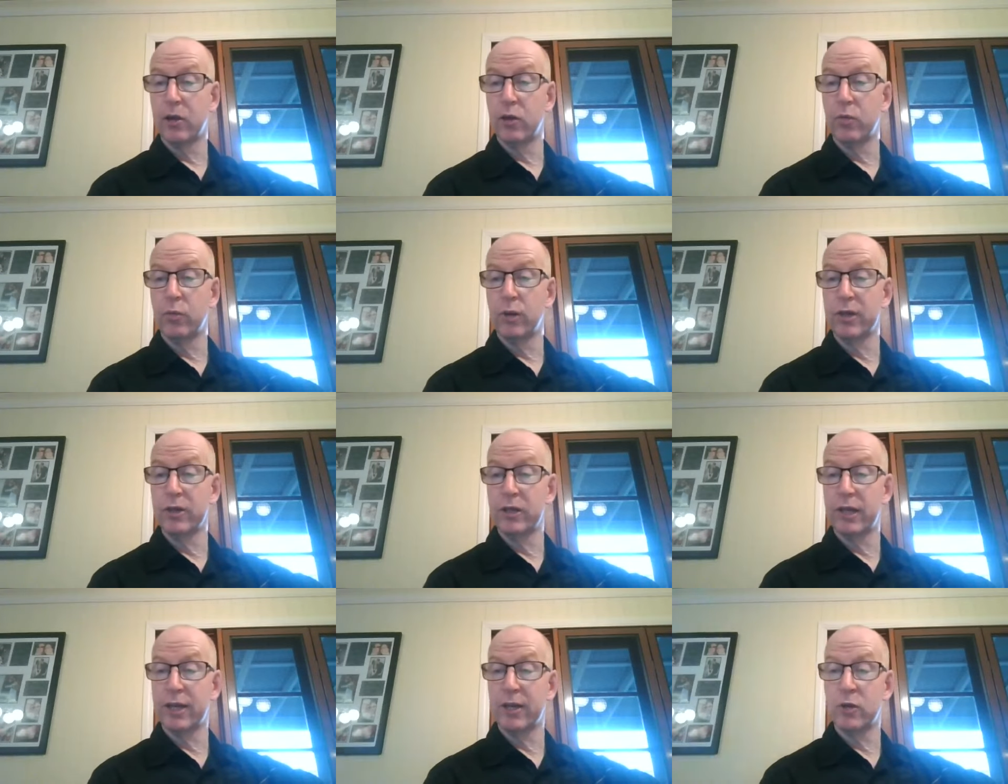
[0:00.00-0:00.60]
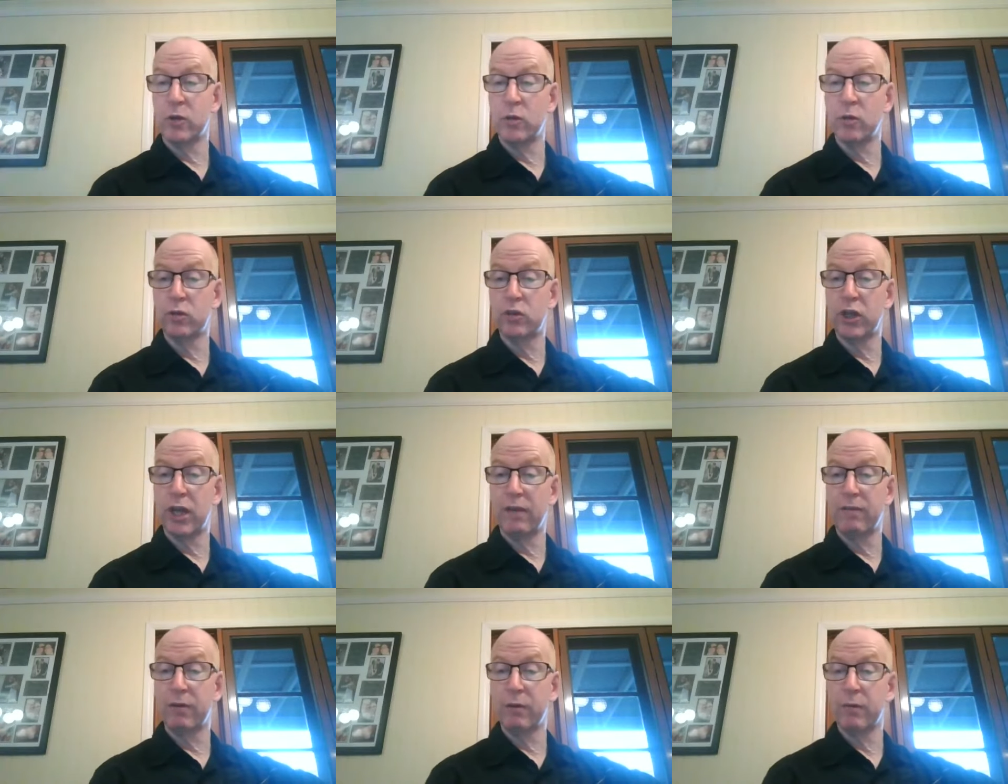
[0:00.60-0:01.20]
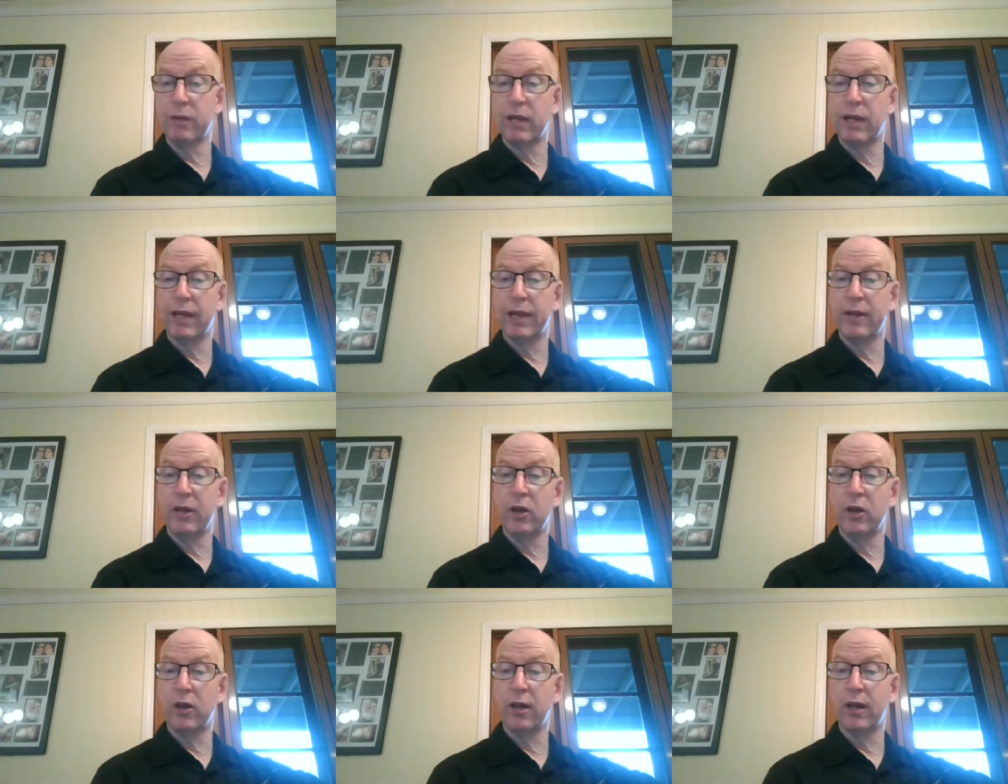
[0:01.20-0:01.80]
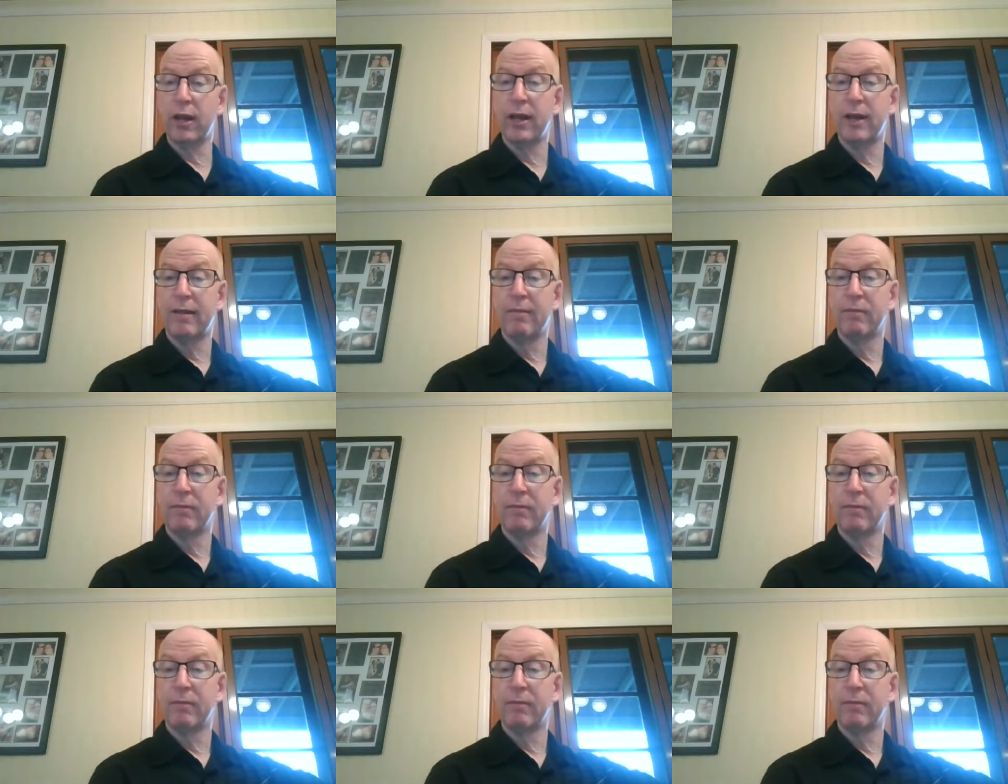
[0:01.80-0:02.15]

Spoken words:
one, Daniel. JV with the landowner.